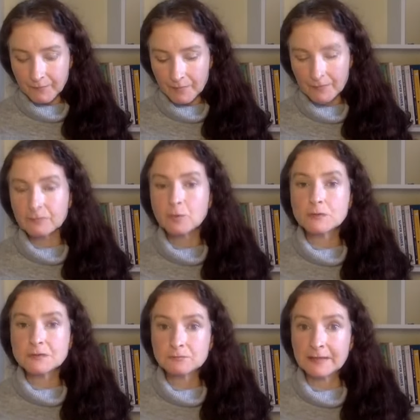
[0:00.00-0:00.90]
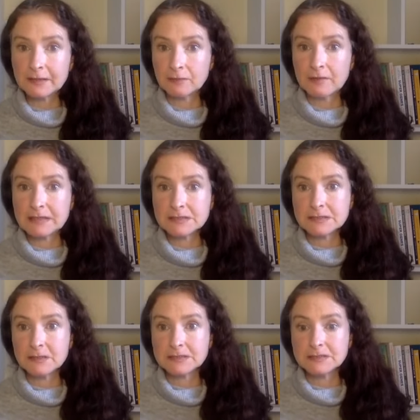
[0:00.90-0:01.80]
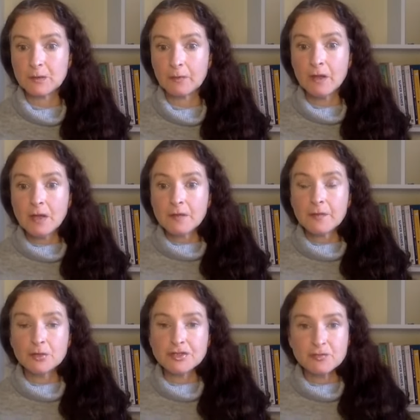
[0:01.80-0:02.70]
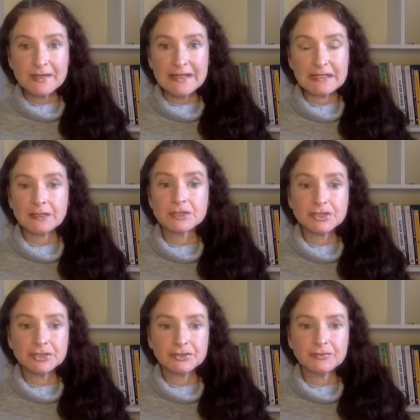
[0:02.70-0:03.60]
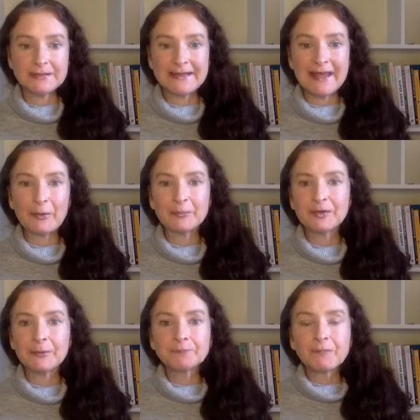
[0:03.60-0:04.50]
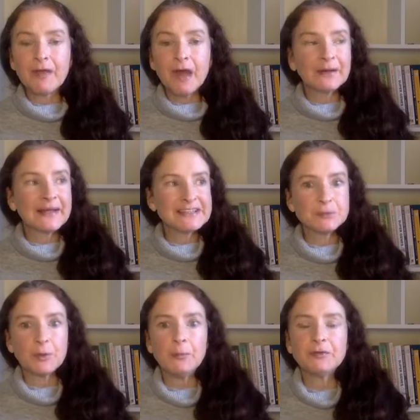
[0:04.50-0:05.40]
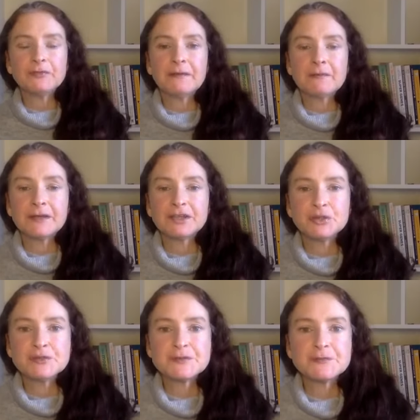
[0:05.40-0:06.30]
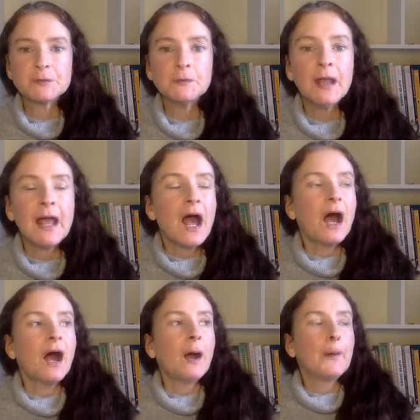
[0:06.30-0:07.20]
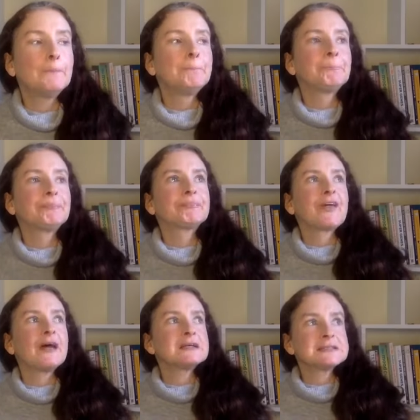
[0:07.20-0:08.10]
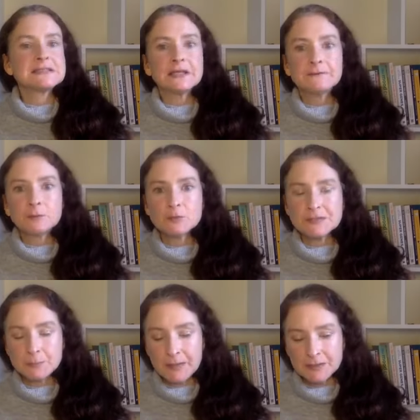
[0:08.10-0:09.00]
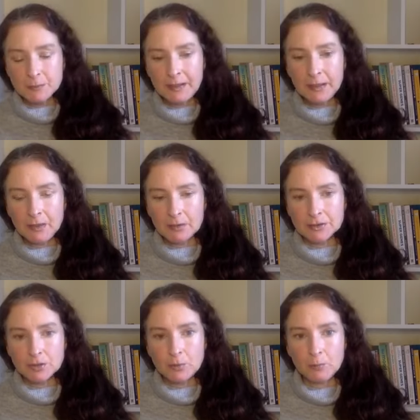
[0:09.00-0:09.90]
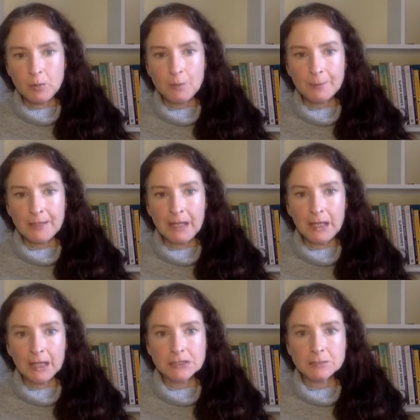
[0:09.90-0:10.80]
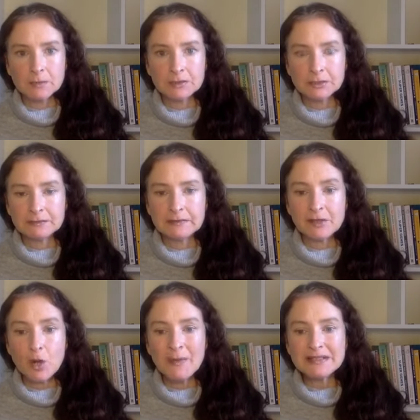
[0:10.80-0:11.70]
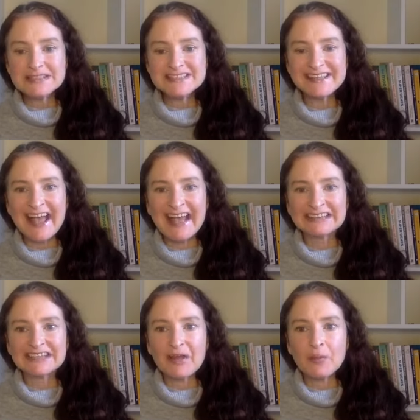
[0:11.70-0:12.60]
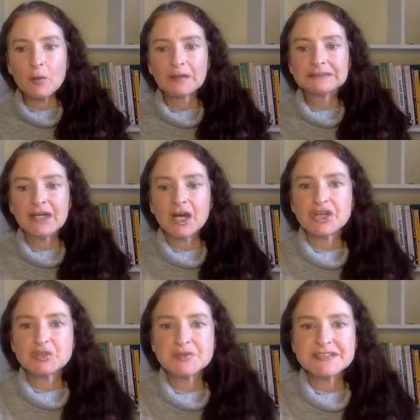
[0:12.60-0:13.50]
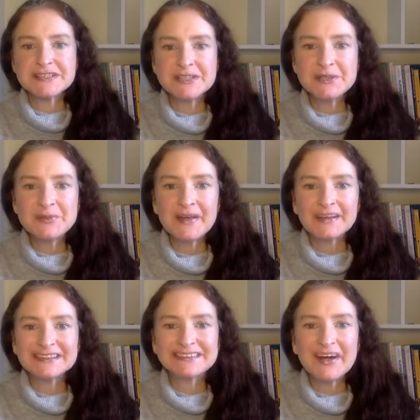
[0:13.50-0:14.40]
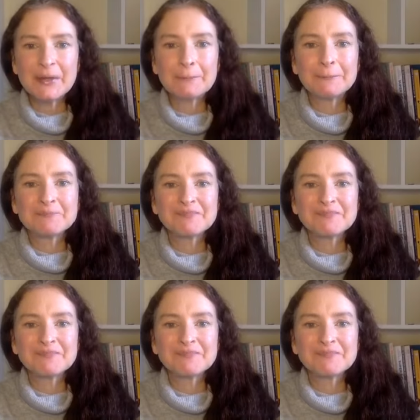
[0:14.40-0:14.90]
then of course regular exercise as well. Those three things should really help you. Okay, so I hope you found that useful. As I say, if you want to speak to me, I shall pop a link to my diary in the comments, and otherwise I shall see you next time.